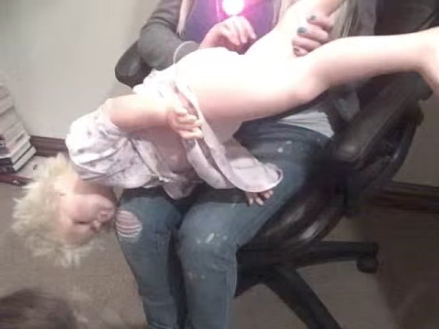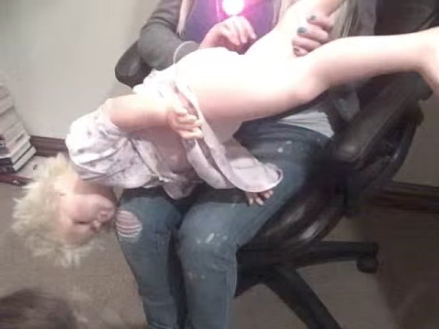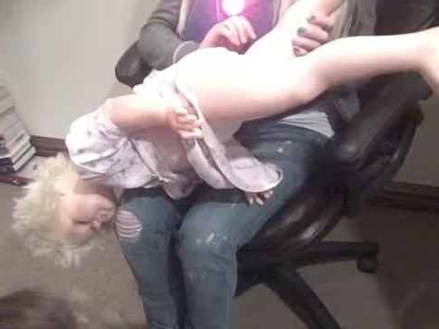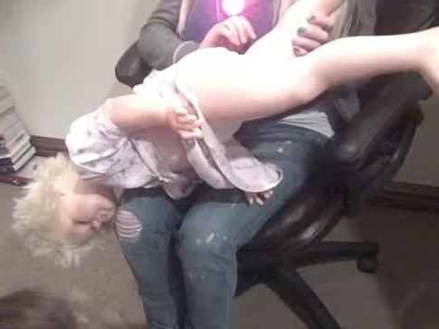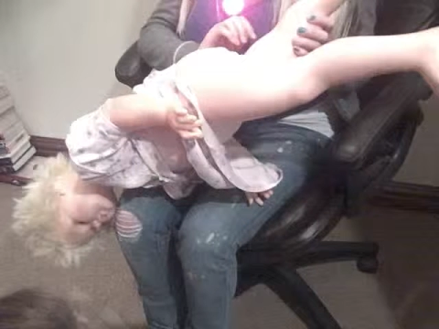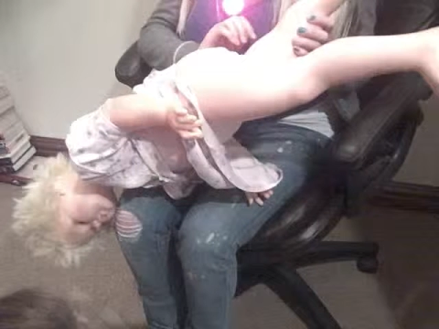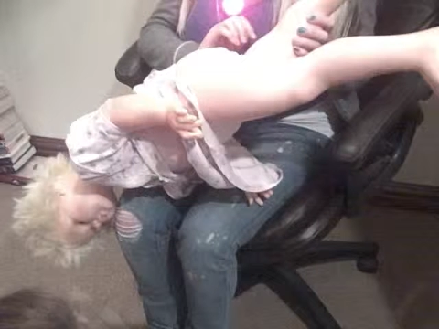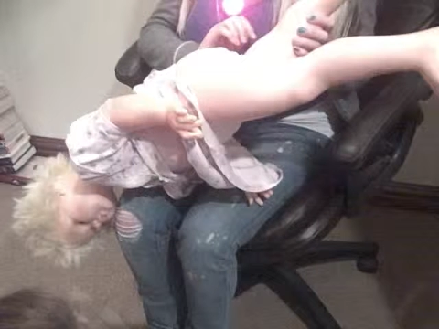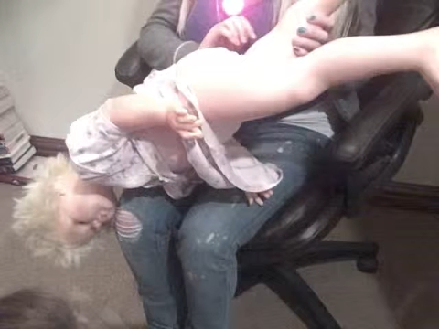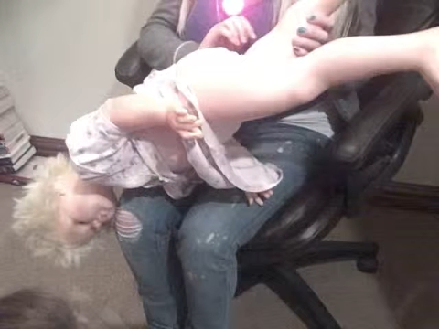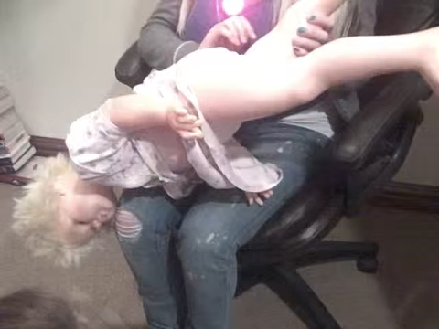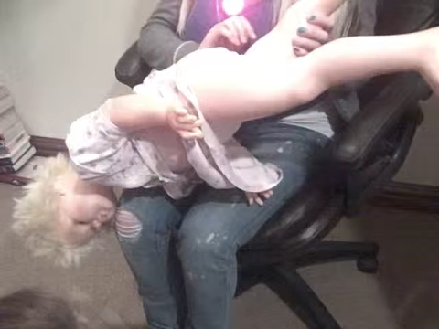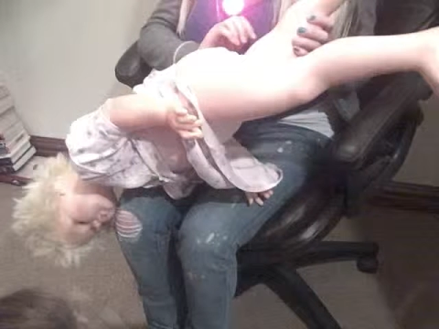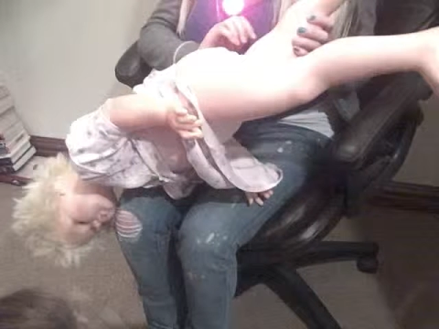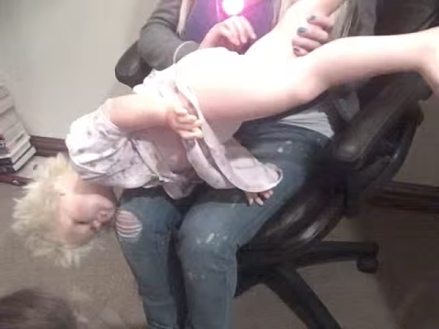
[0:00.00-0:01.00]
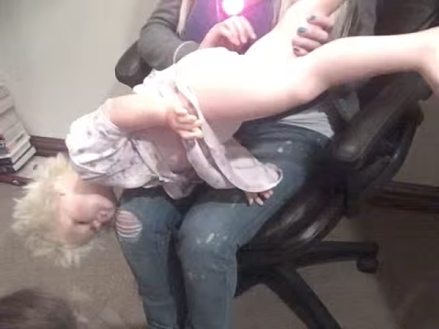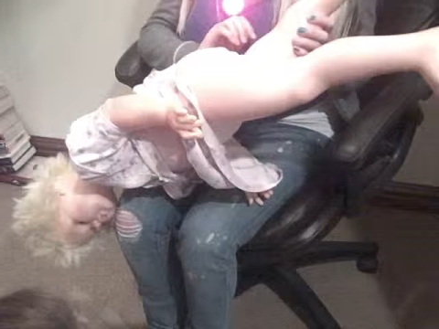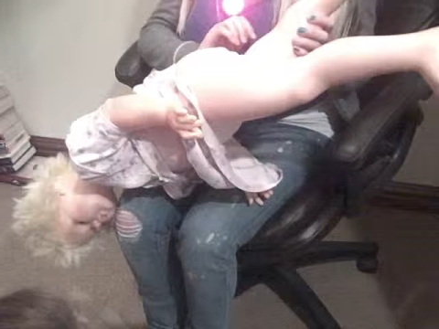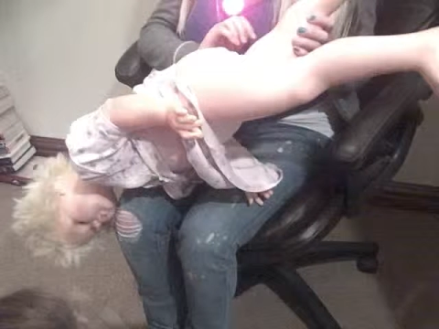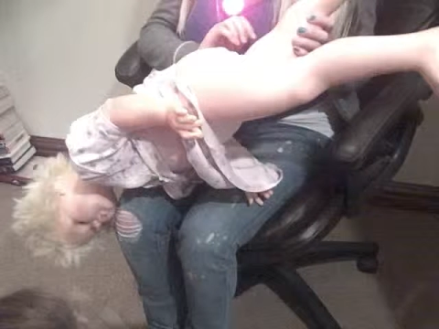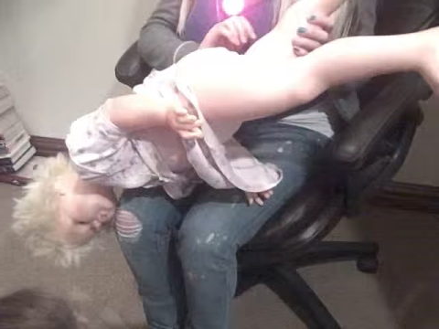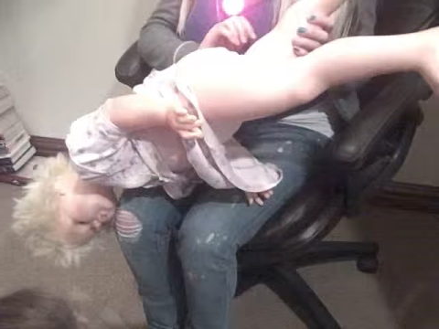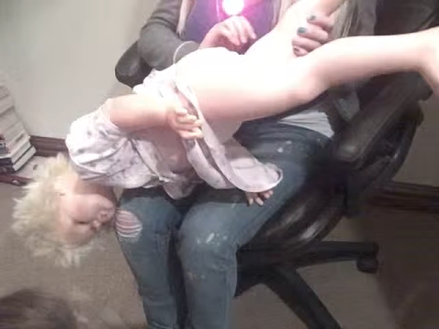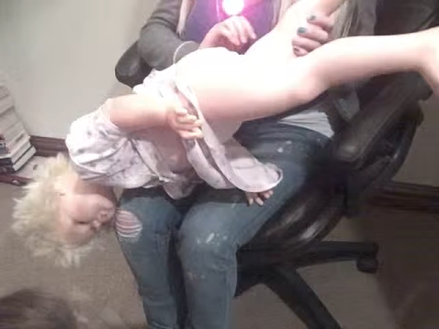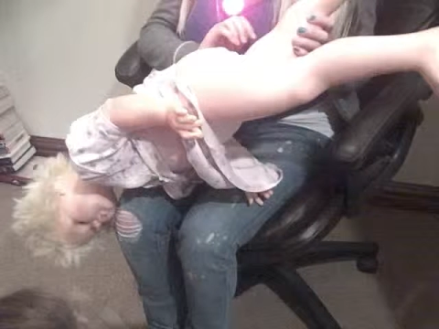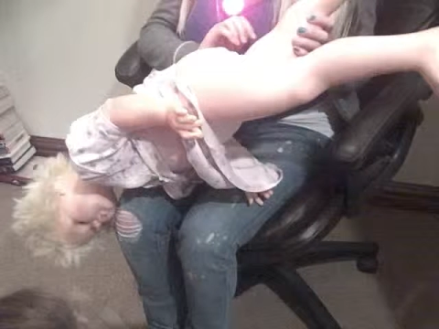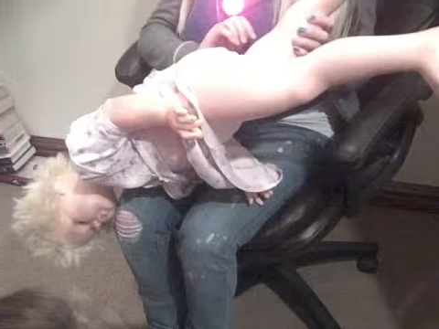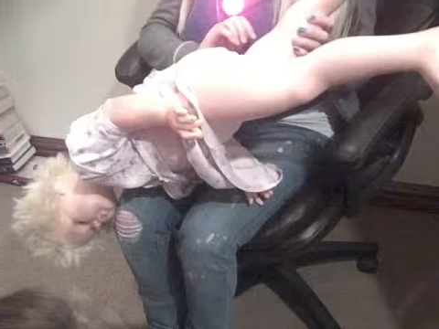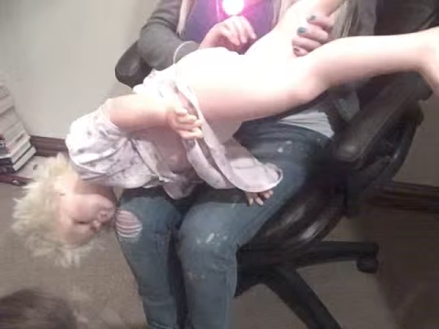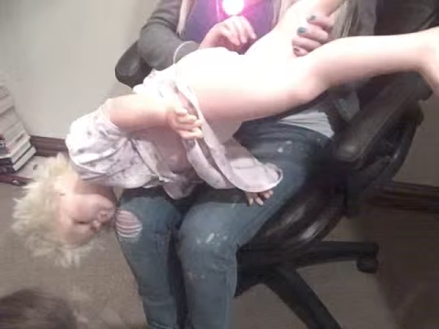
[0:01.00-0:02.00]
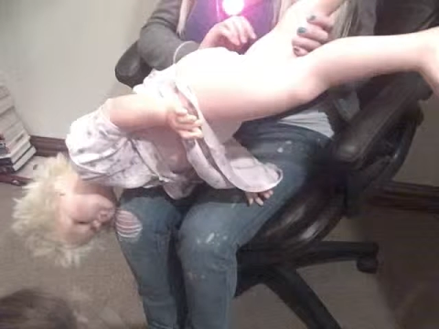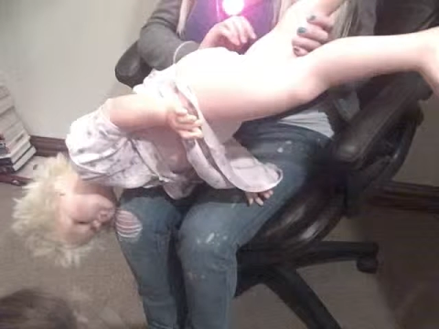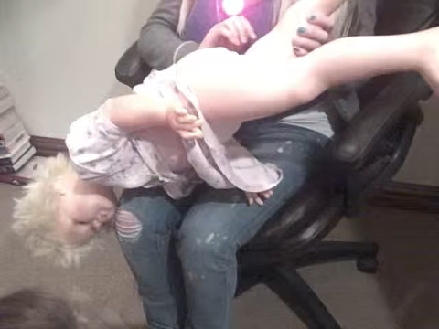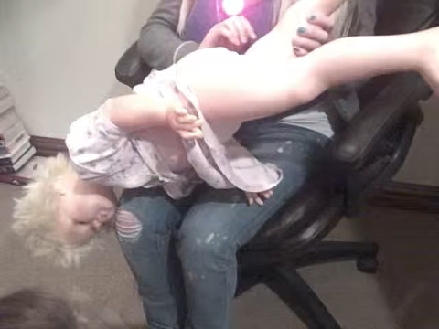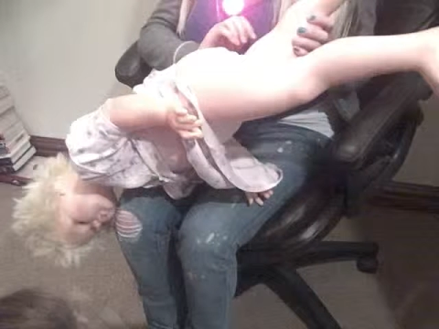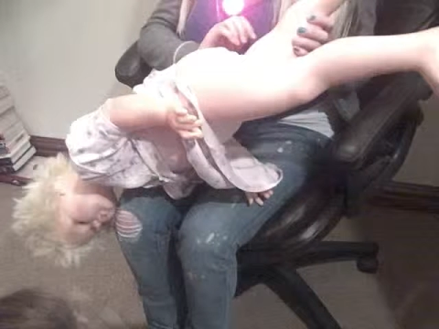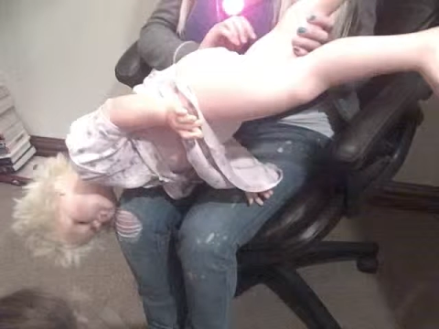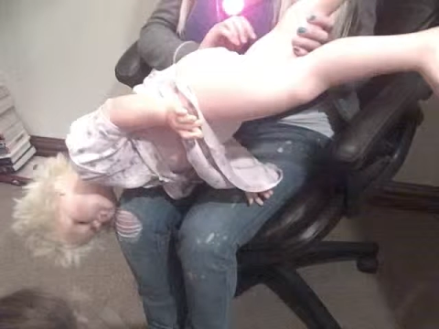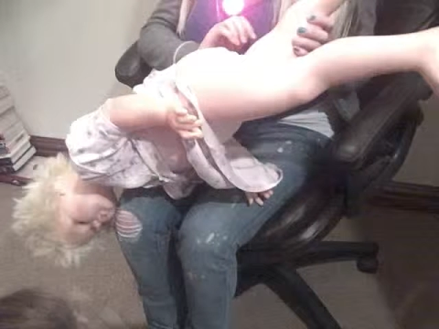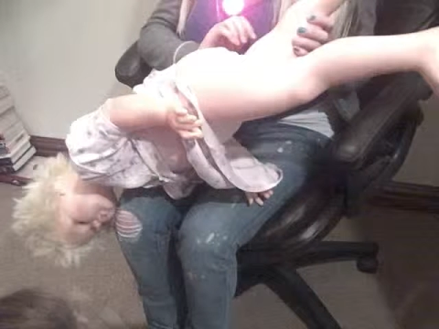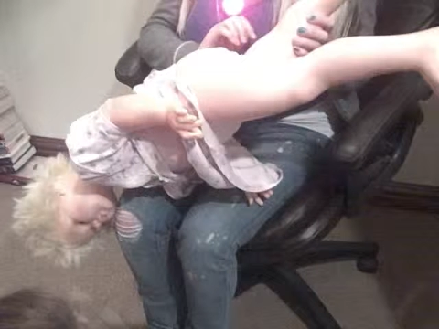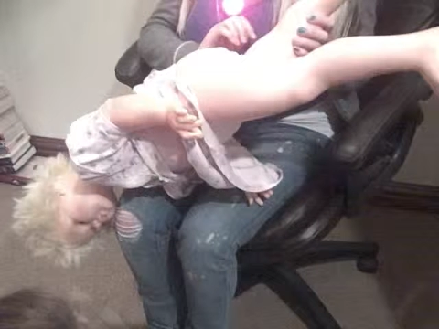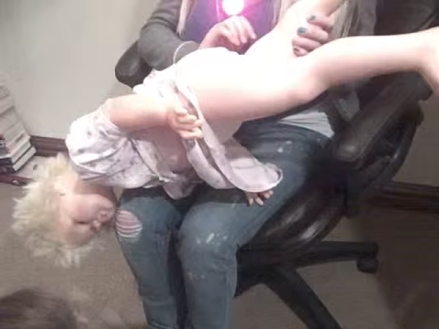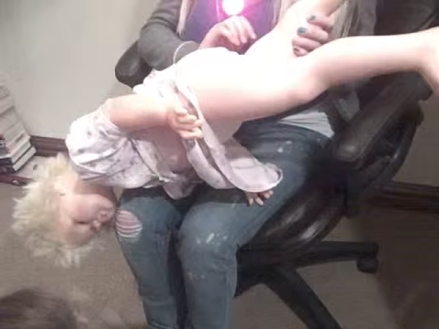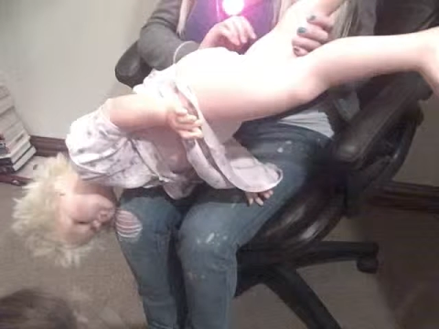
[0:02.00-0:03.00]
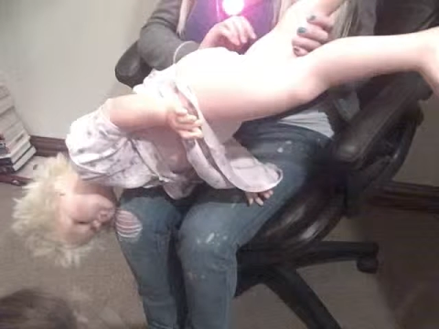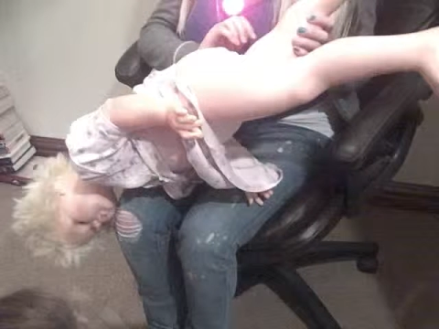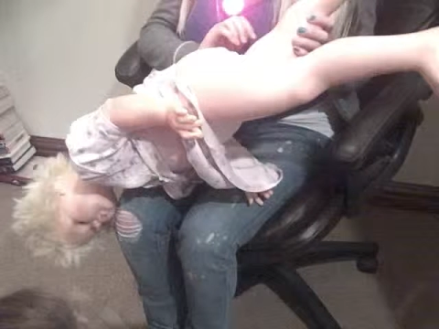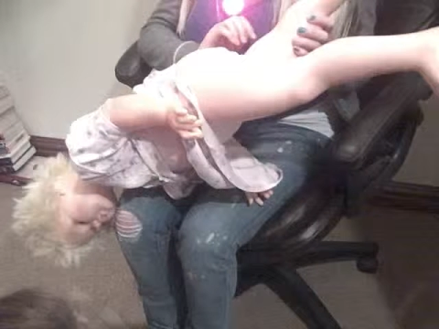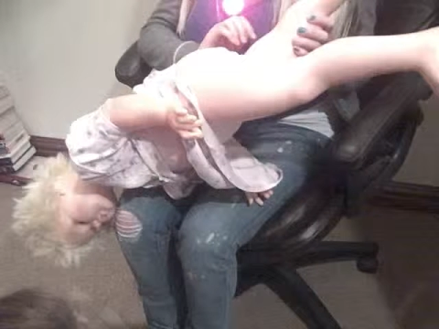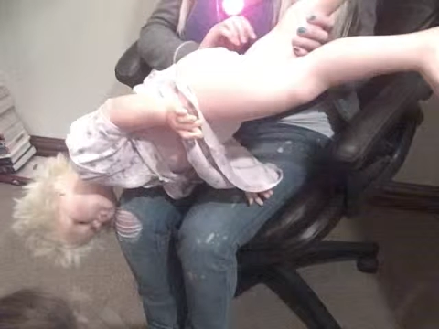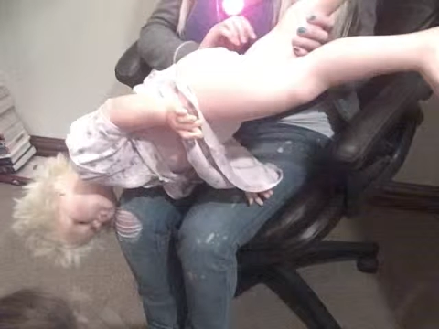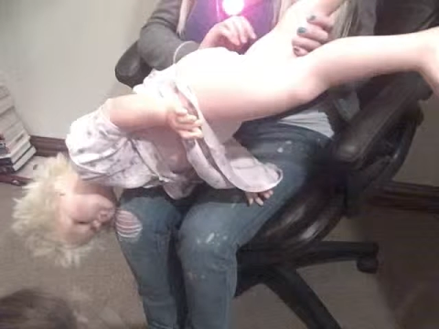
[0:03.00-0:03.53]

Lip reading: [unreadable: no face in view]